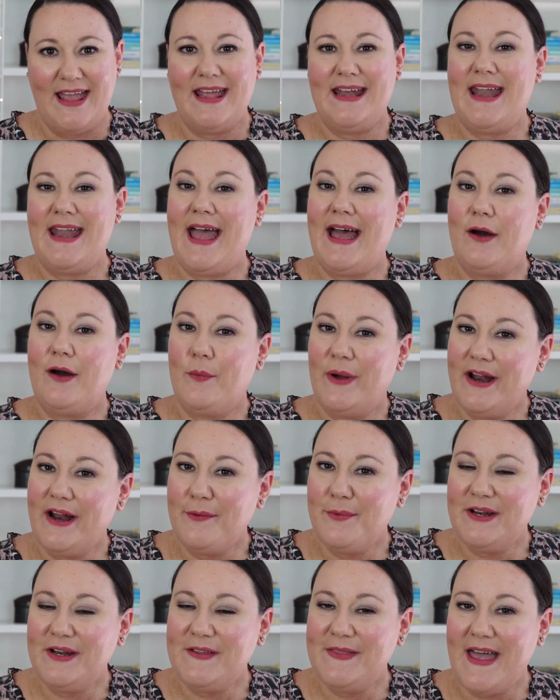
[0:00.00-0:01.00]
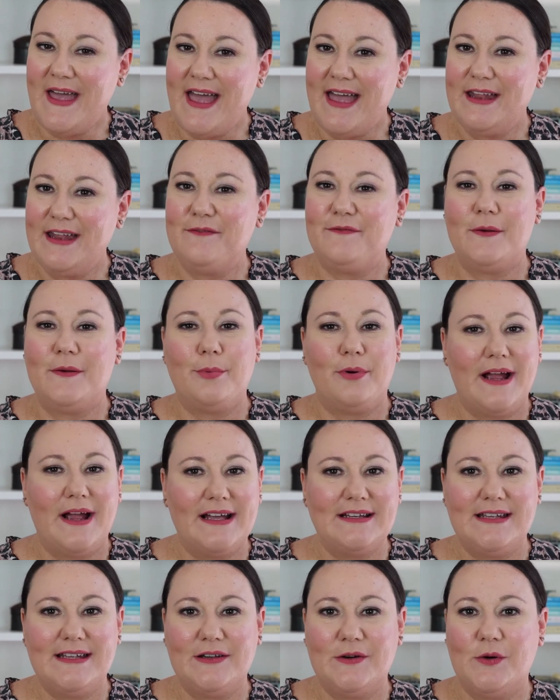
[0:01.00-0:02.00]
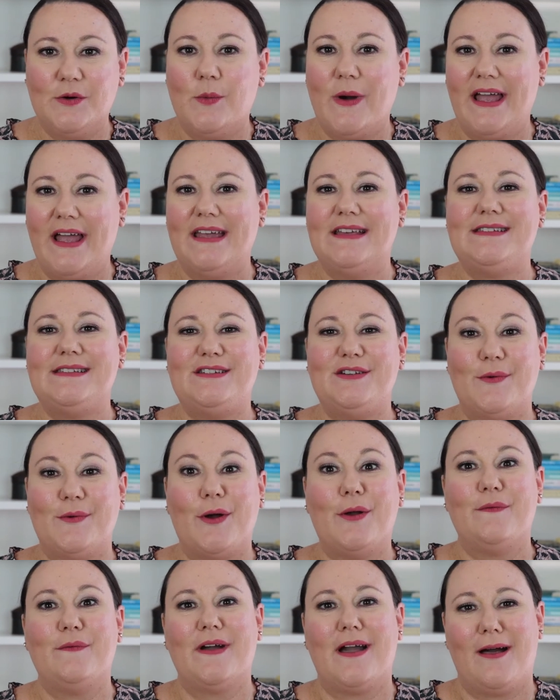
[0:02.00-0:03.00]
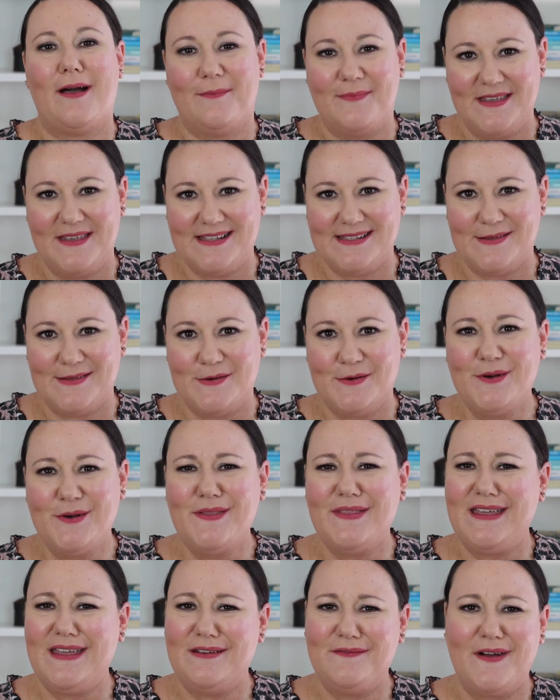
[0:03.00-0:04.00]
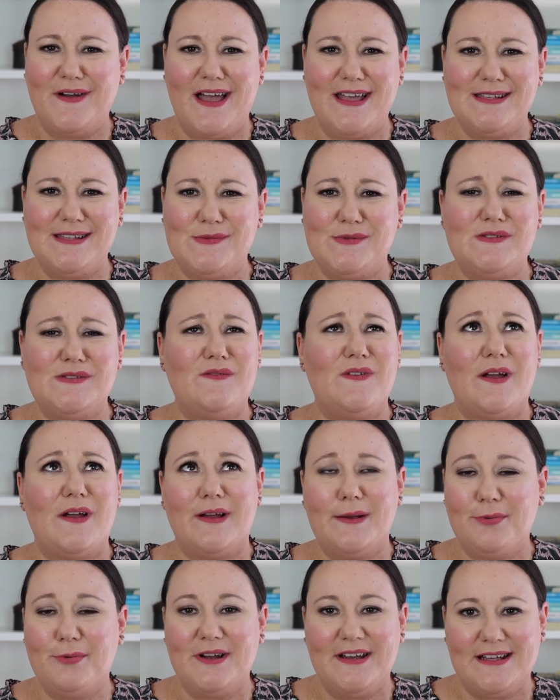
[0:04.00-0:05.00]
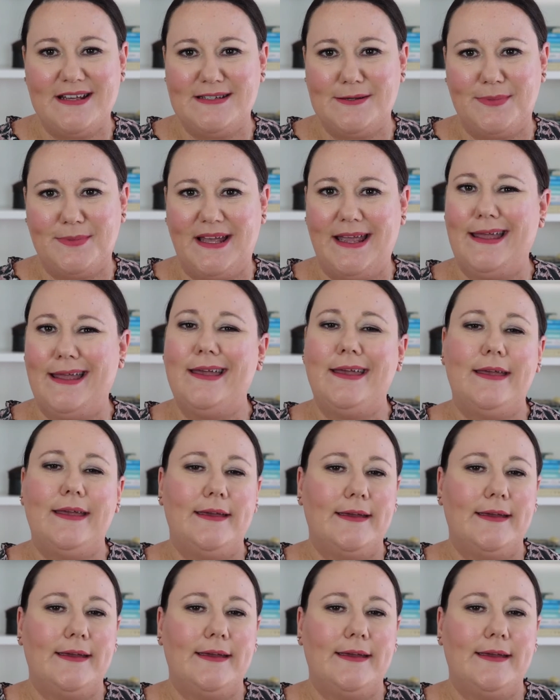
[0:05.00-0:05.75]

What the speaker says: Now, when I went on the hunt for practical ways to overcome this law, the advice was very predictably,